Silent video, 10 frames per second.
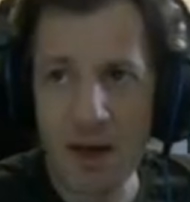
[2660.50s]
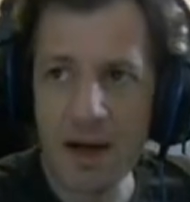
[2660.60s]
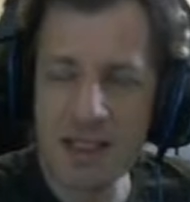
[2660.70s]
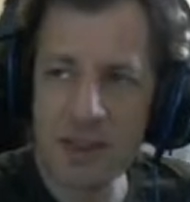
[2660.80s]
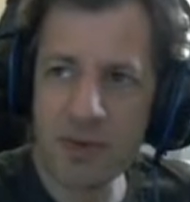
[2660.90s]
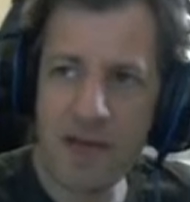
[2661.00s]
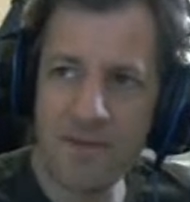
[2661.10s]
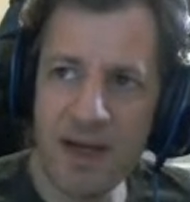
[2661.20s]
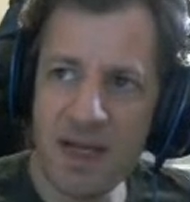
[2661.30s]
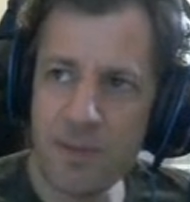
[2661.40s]
I don't have
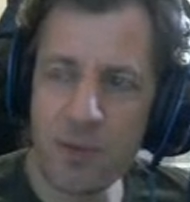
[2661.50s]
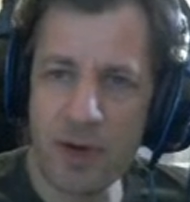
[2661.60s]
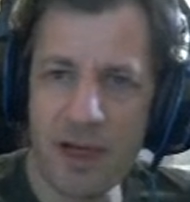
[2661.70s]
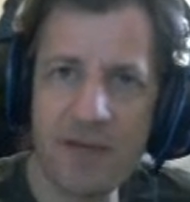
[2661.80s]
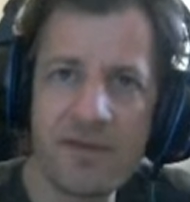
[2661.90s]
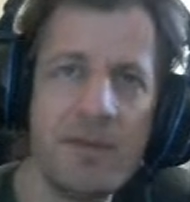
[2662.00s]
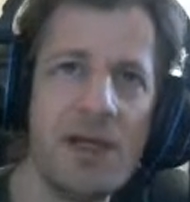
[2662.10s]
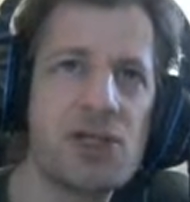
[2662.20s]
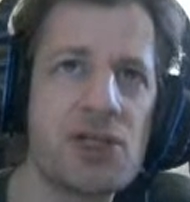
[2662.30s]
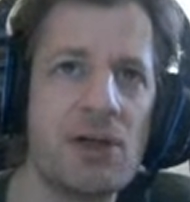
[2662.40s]
any more
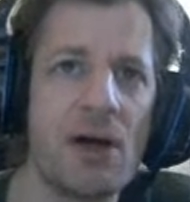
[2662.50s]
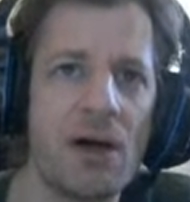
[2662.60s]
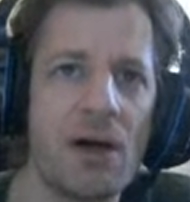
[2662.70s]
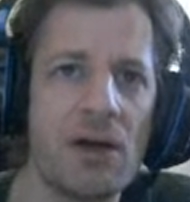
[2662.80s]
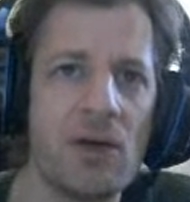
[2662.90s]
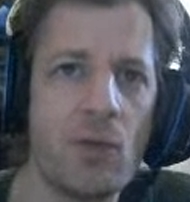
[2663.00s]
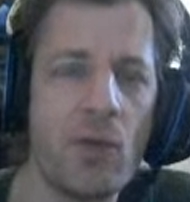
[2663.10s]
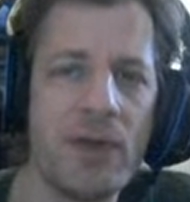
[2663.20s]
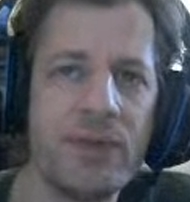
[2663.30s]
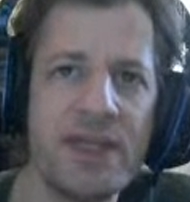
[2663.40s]
information on
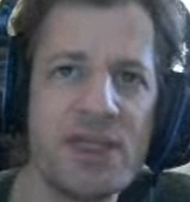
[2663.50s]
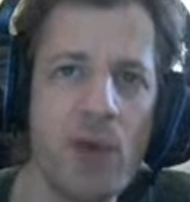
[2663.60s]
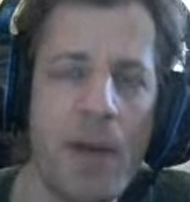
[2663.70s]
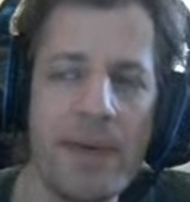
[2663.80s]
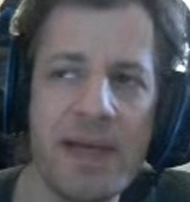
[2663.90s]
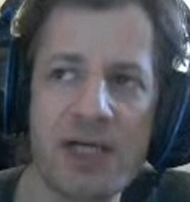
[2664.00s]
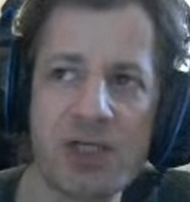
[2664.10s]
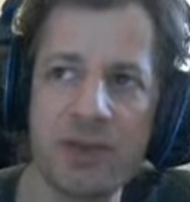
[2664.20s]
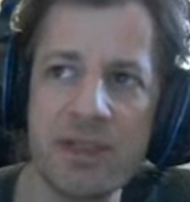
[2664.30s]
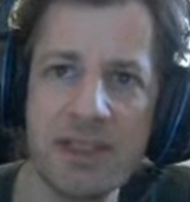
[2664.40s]
what this weapon
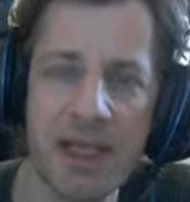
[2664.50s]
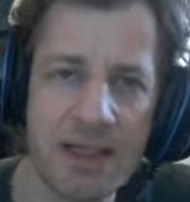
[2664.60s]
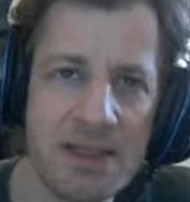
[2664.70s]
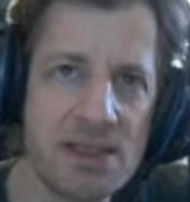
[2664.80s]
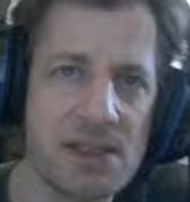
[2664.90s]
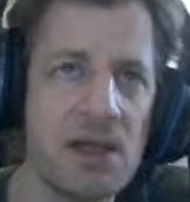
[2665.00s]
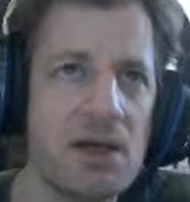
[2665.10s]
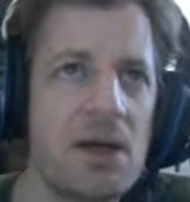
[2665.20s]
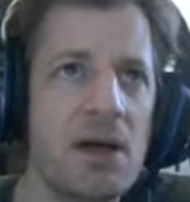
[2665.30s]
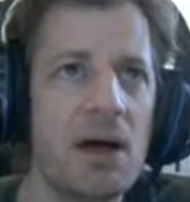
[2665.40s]
actually does.
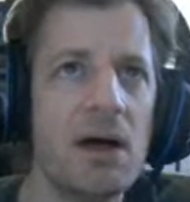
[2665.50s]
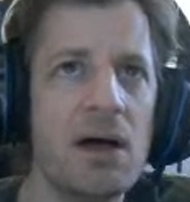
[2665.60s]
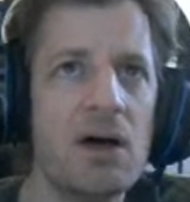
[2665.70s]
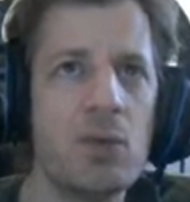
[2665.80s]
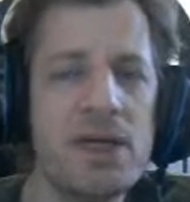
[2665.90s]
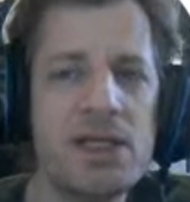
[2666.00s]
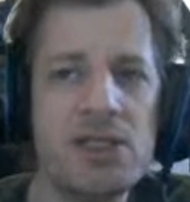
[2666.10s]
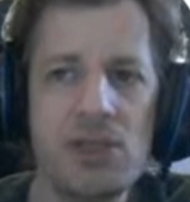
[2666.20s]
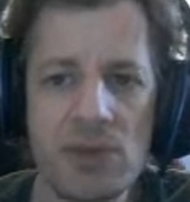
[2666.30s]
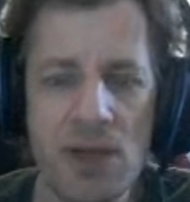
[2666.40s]
We
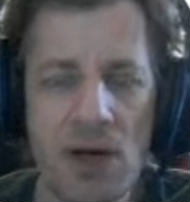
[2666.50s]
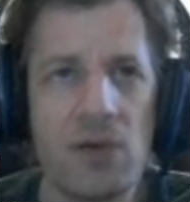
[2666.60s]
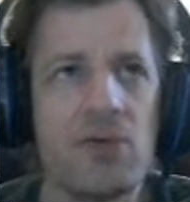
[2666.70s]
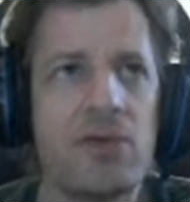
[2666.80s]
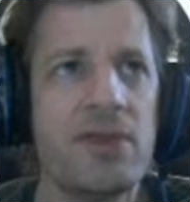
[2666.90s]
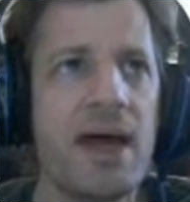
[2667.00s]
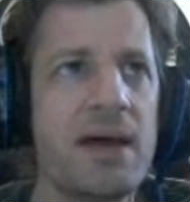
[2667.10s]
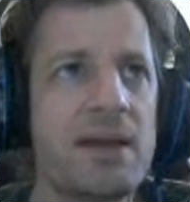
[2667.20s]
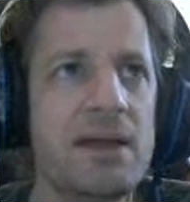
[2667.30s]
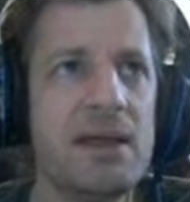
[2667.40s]
do know
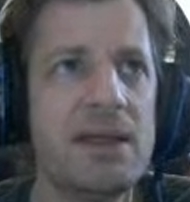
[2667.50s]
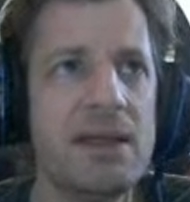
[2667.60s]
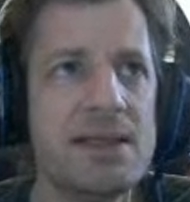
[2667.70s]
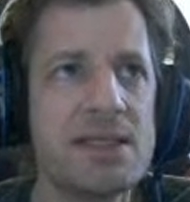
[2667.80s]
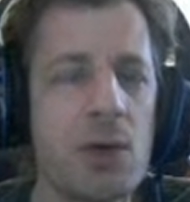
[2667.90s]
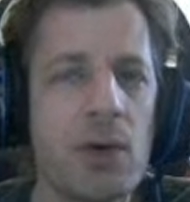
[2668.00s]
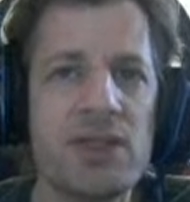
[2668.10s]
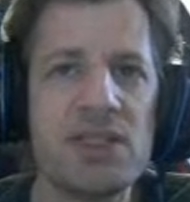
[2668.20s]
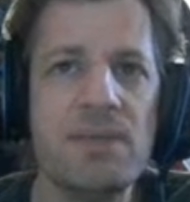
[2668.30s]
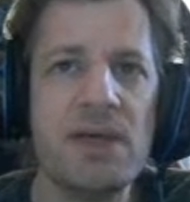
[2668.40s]
that it is
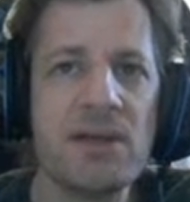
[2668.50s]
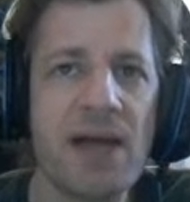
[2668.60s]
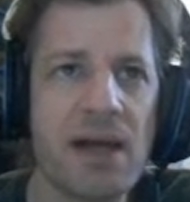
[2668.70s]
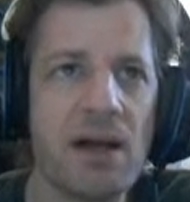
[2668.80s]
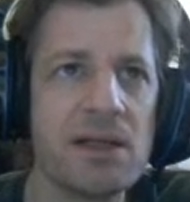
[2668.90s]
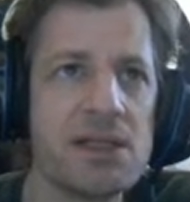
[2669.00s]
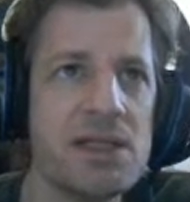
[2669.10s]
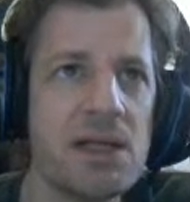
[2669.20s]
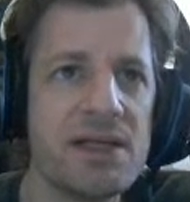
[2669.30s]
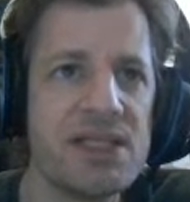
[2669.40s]
going to be like a
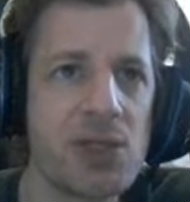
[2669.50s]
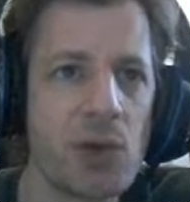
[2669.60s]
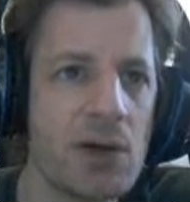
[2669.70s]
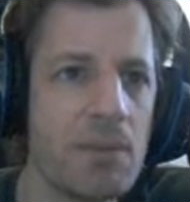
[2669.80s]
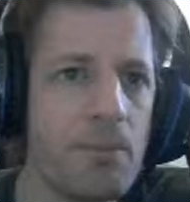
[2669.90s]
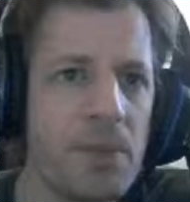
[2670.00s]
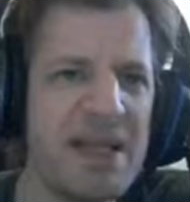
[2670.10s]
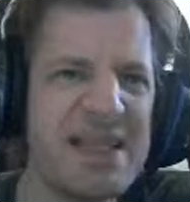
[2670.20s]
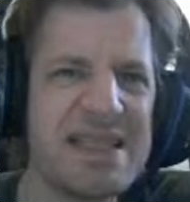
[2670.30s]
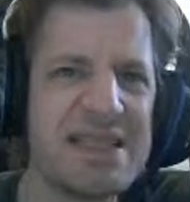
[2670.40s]
Legendary Scorp, but
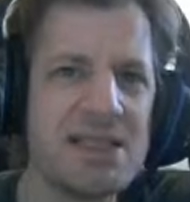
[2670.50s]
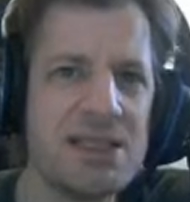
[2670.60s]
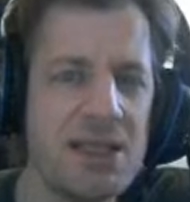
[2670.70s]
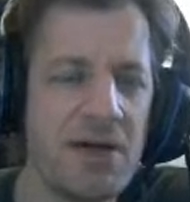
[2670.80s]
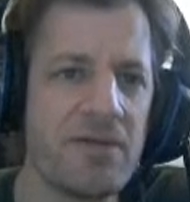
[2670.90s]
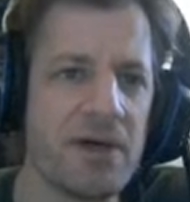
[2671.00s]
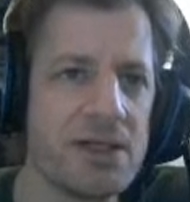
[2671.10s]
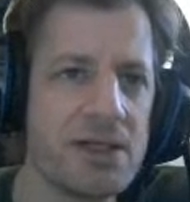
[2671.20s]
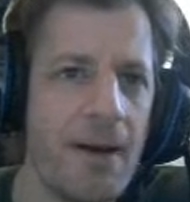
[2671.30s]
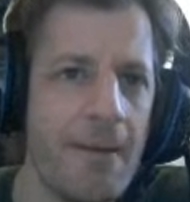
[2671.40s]
it's
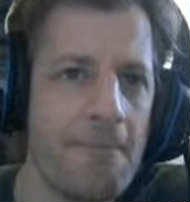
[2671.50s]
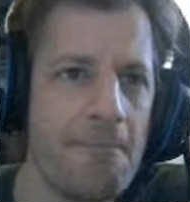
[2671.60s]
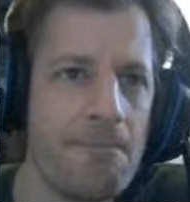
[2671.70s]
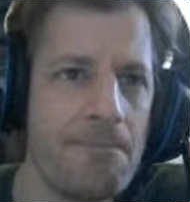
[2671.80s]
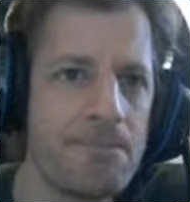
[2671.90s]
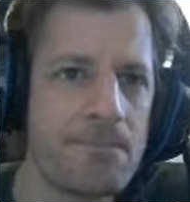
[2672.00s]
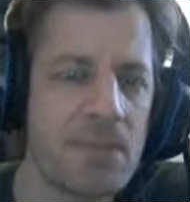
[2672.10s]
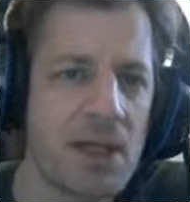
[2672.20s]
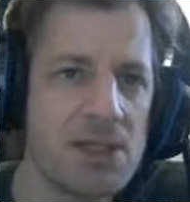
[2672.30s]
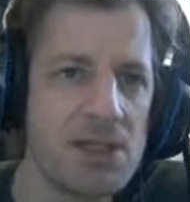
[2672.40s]
different.
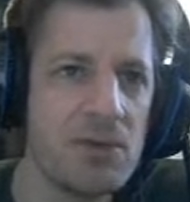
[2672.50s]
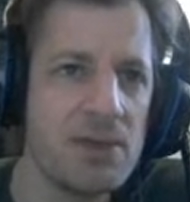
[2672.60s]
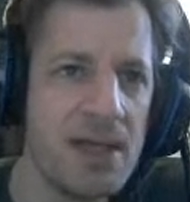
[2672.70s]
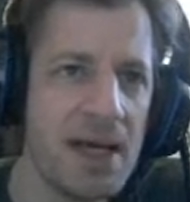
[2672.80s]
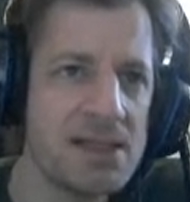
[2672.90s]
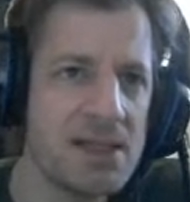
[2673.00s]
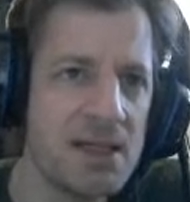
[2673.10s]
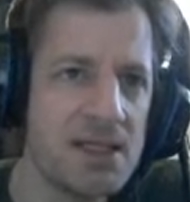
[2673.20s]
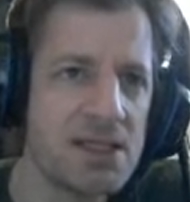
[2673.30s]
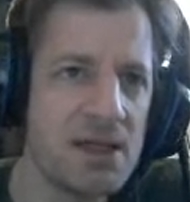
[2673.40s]
So yes, it
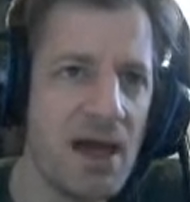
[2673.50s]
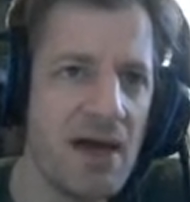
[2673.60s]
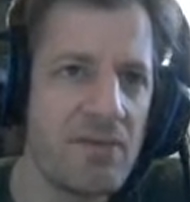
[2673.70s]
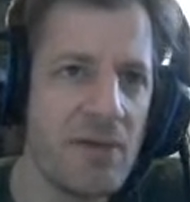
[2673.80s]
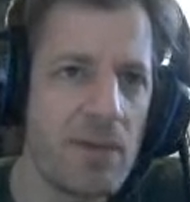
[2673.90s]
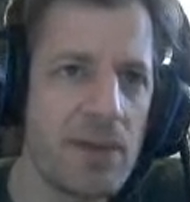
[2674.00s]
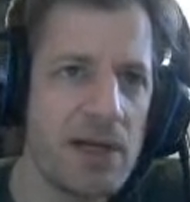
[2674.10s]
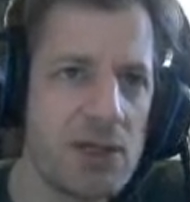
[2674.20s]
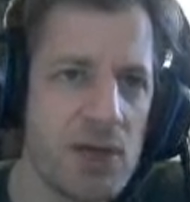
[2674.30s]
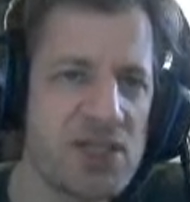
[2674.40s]
is going to have armor
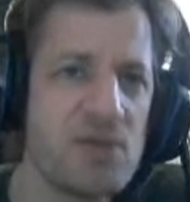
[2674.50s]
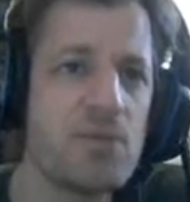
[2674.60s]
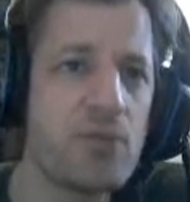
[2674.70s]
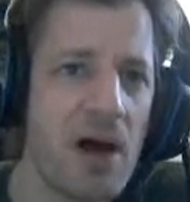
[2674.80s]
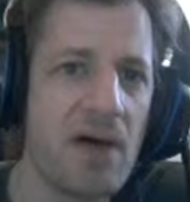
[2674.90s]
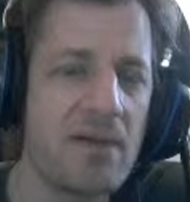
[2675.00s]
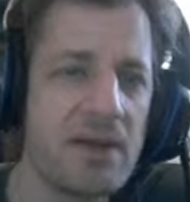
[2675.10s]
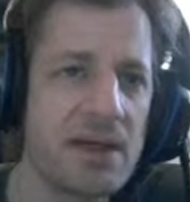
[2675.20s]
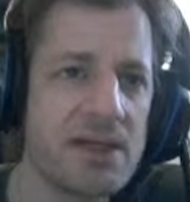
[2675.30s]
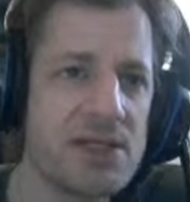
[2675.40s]
penetration, probably
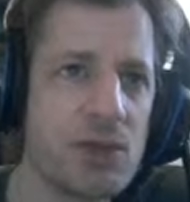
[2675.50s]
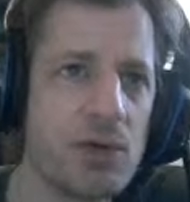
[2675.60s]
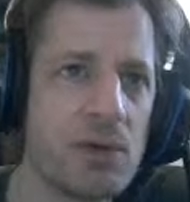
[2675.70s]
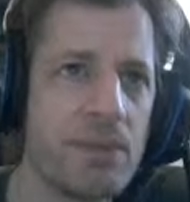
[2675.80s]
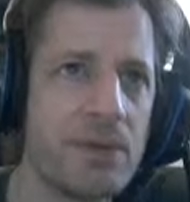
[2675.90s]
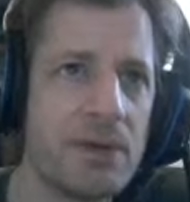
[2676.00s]
like a Scorp.